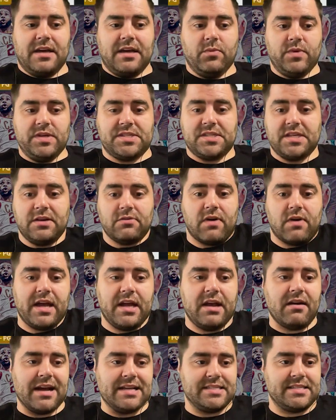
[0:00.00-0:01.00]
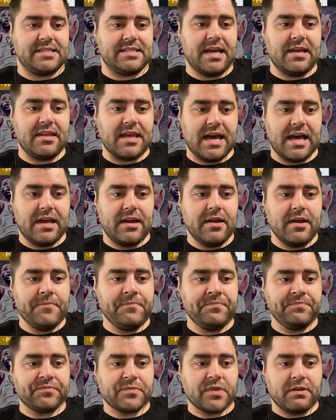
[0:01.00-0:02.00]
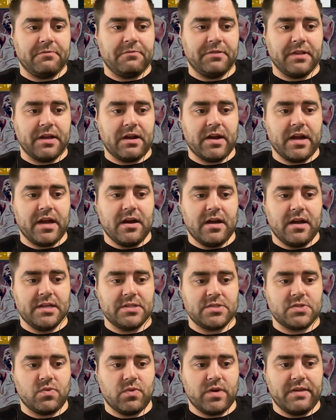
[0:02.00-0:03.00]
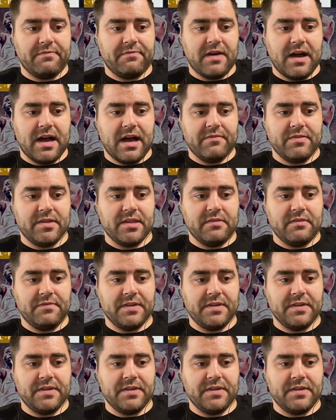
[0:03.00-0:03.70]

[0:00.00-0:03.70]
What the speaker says: And we see right here, I say that Flareon at 25 and then